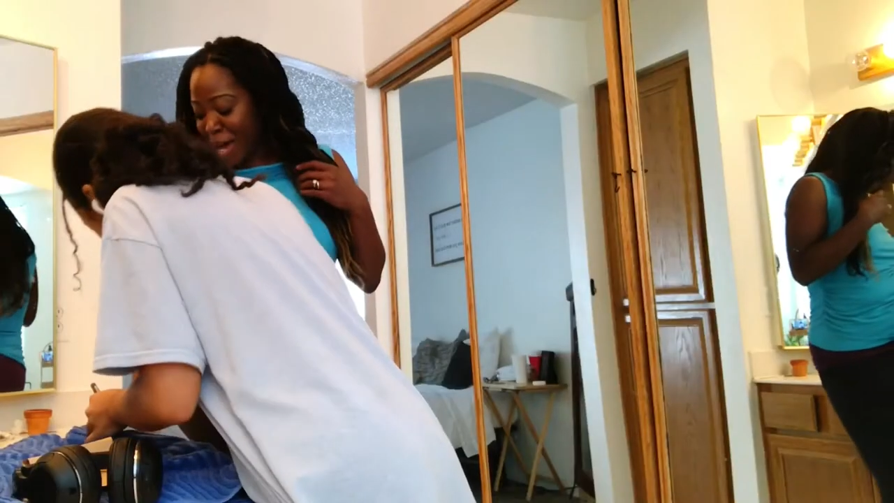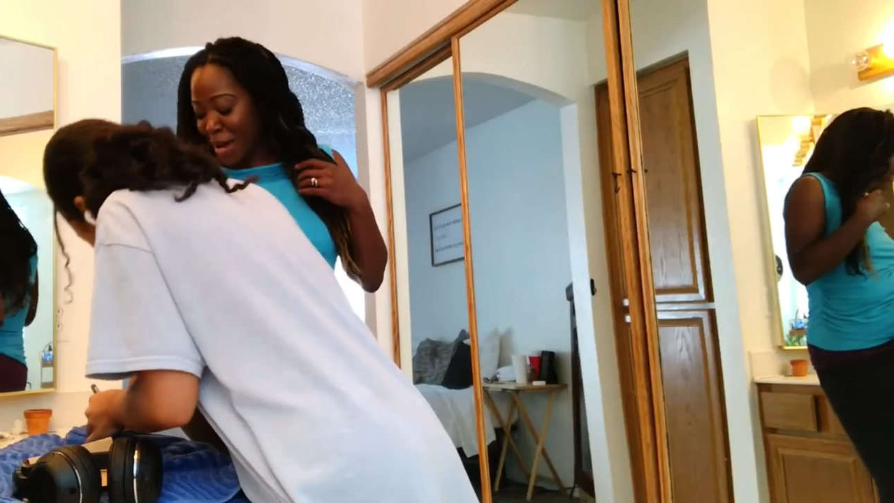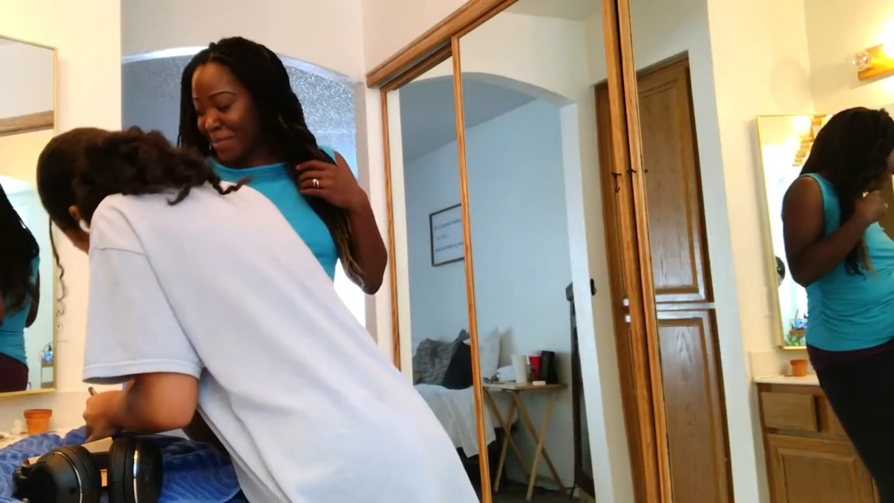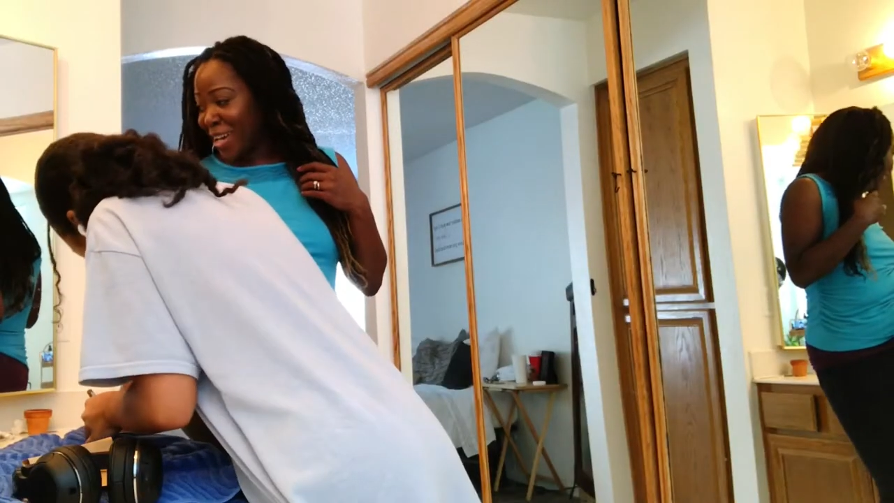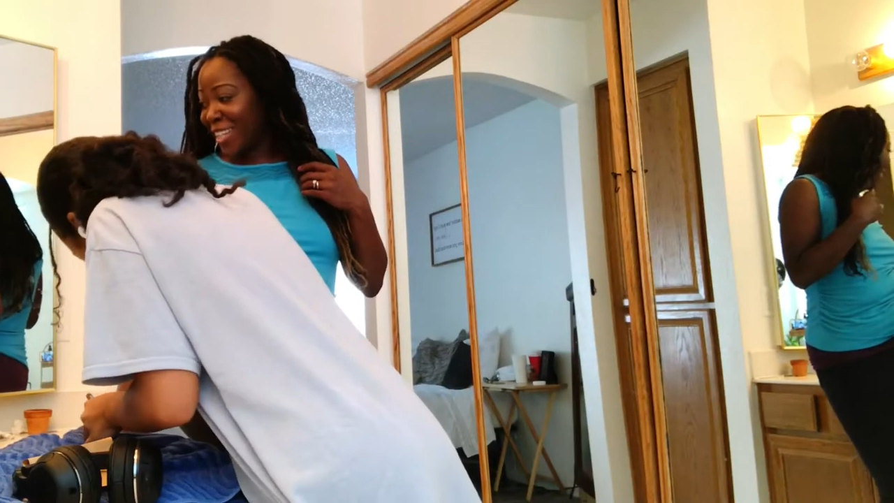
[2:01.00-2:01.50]

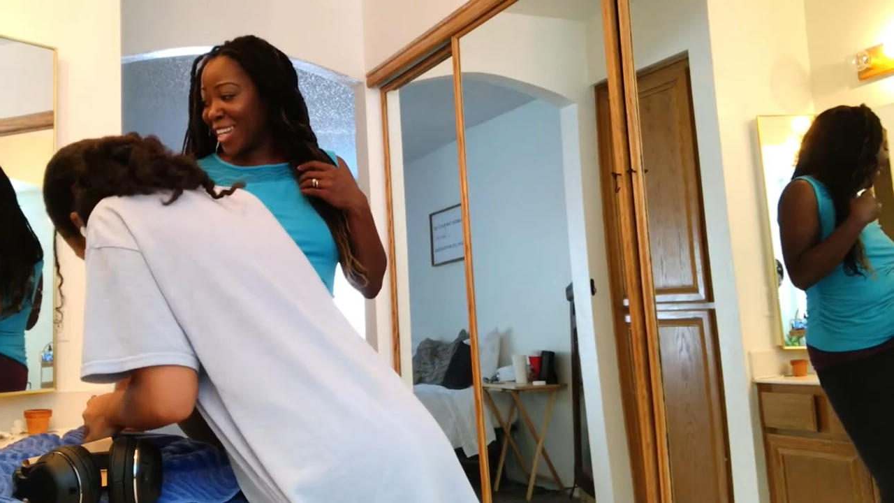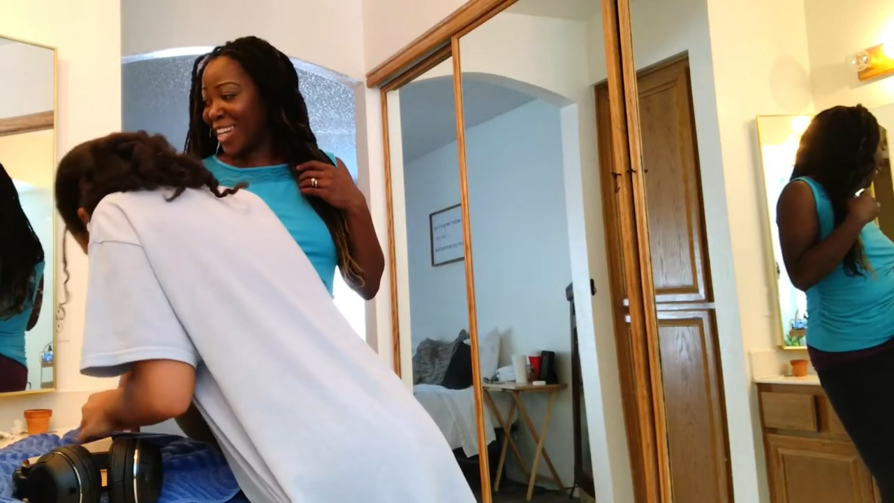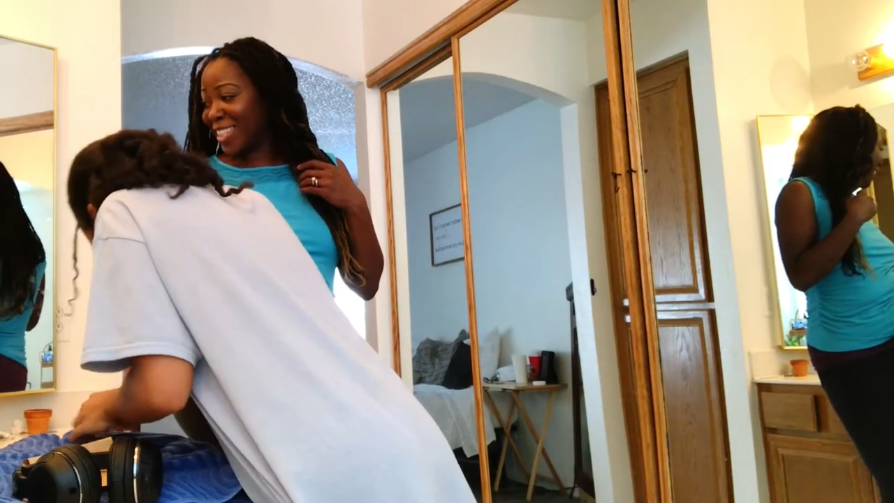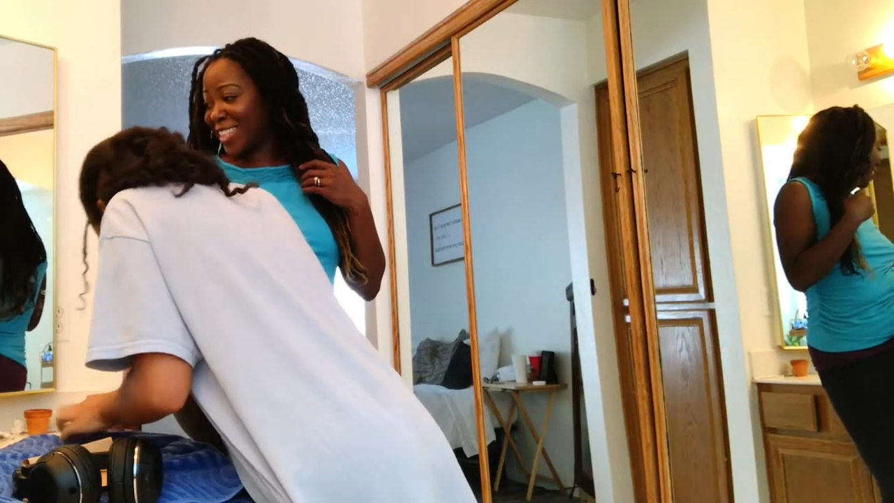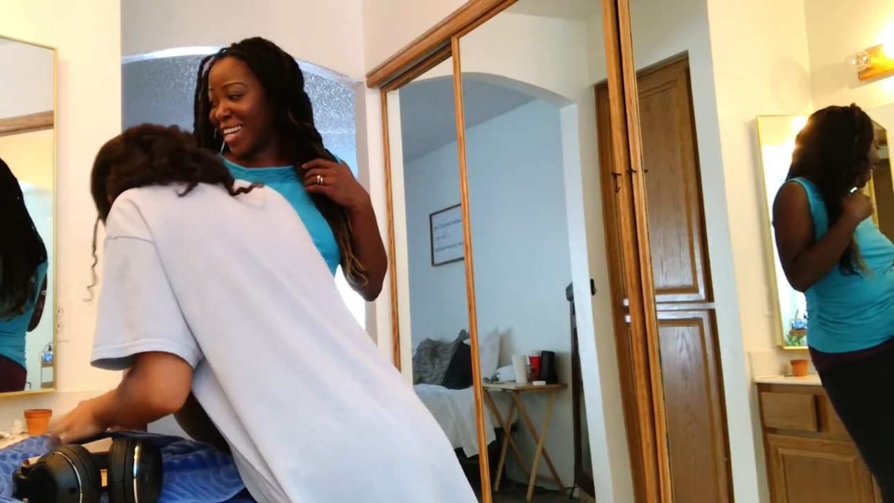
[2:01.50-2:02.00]
They're
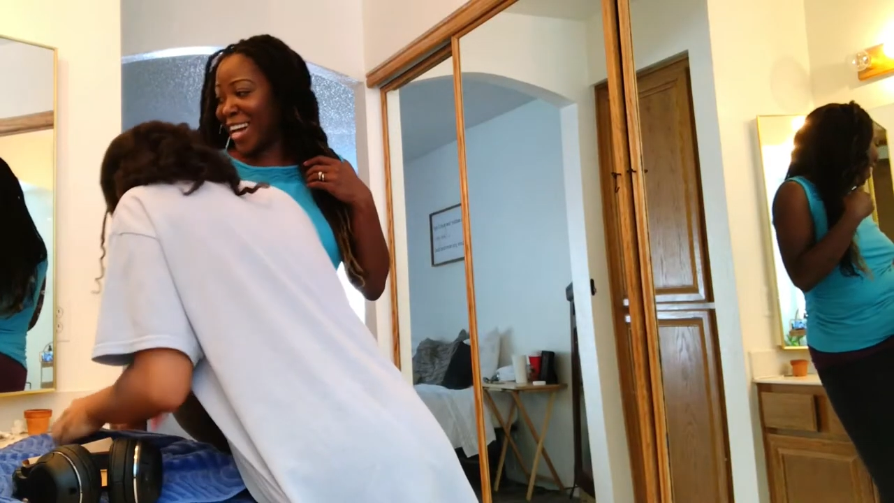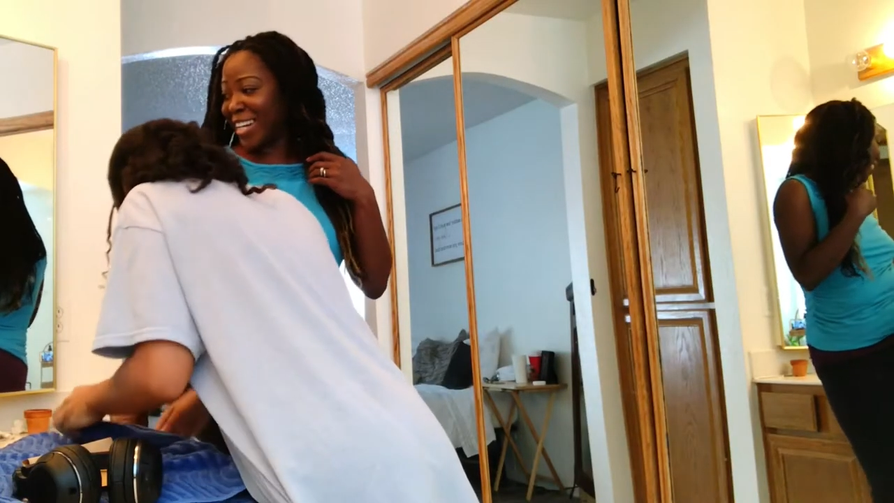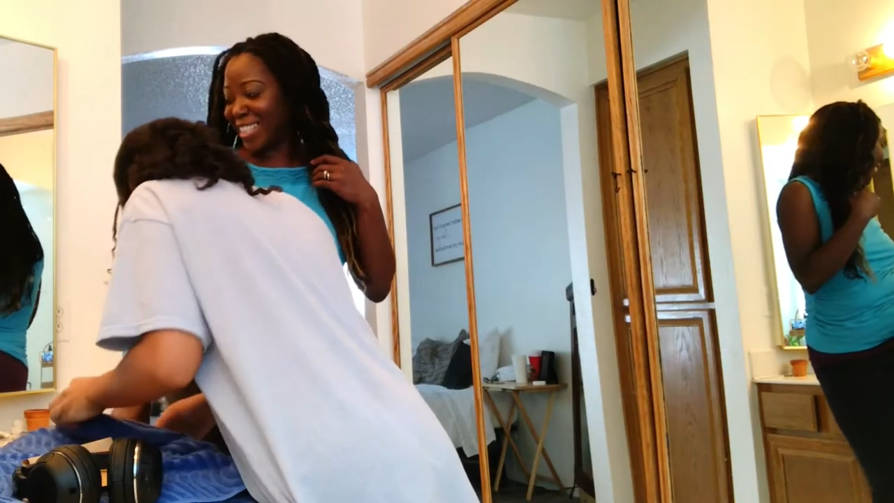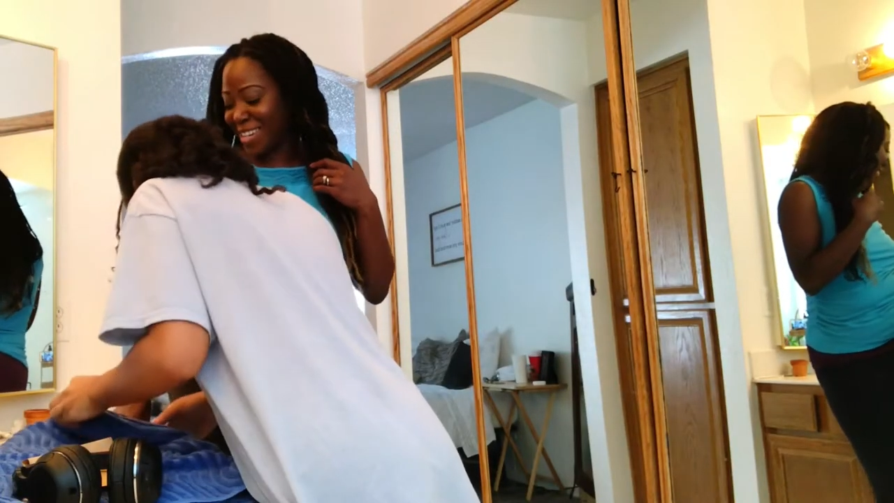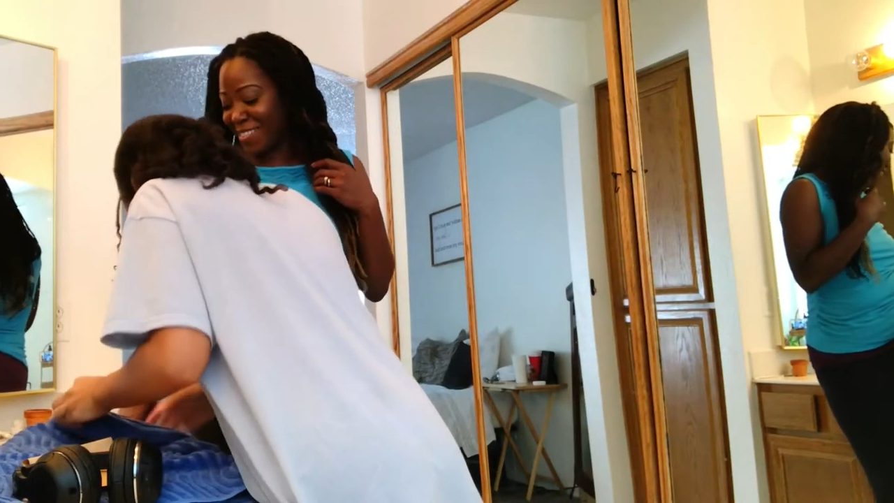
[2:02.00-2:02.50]
stuck
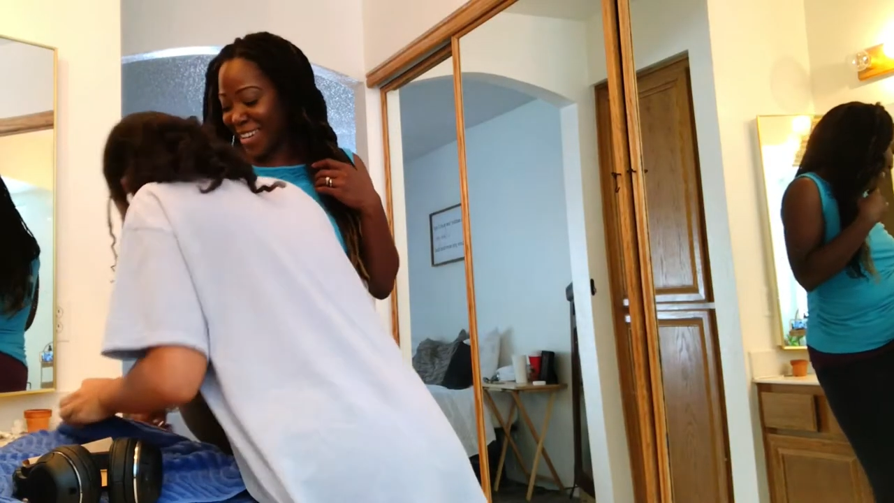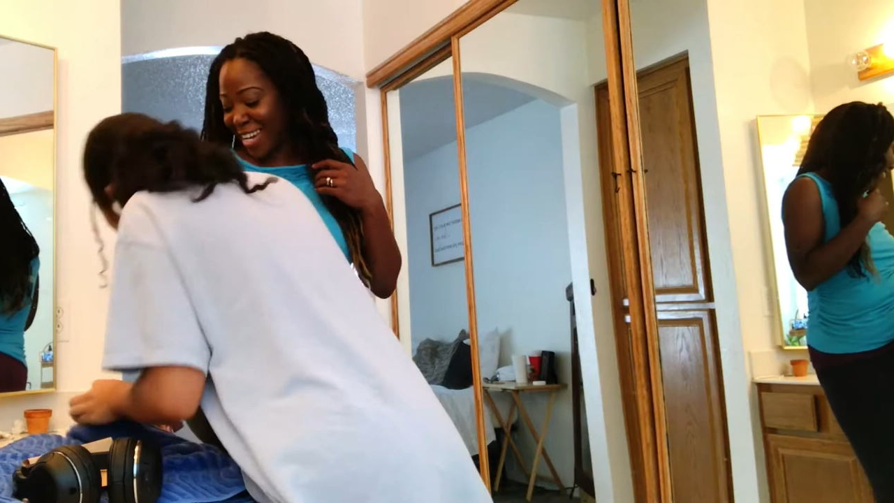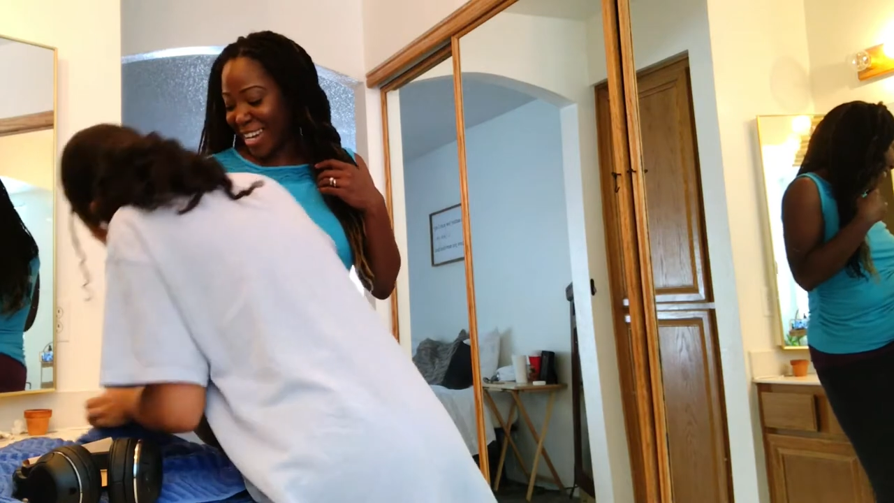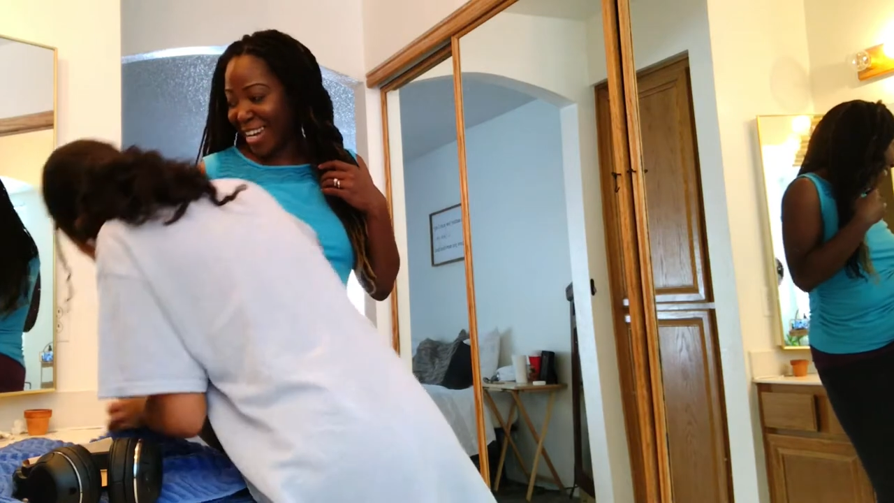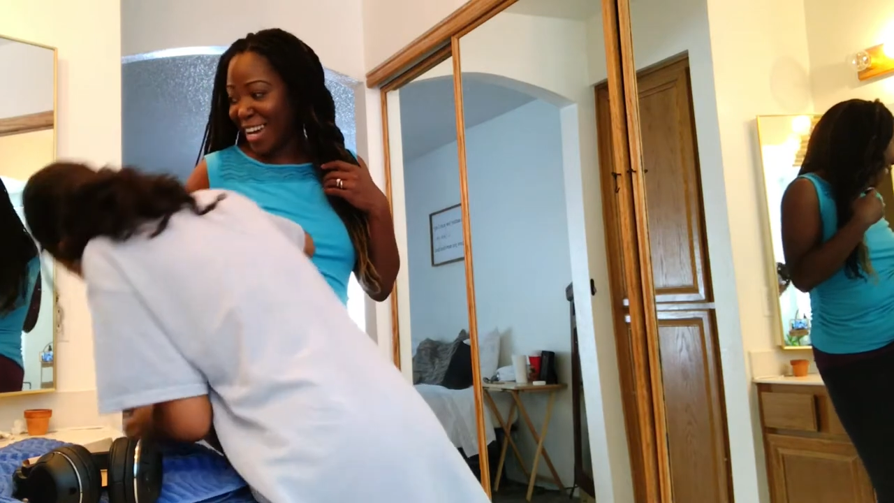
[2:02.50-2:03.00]
to
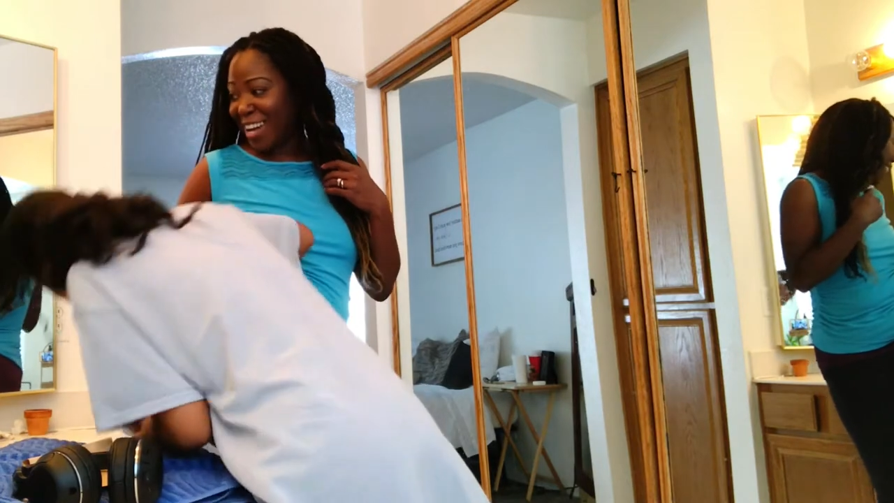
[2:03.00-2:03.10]
me!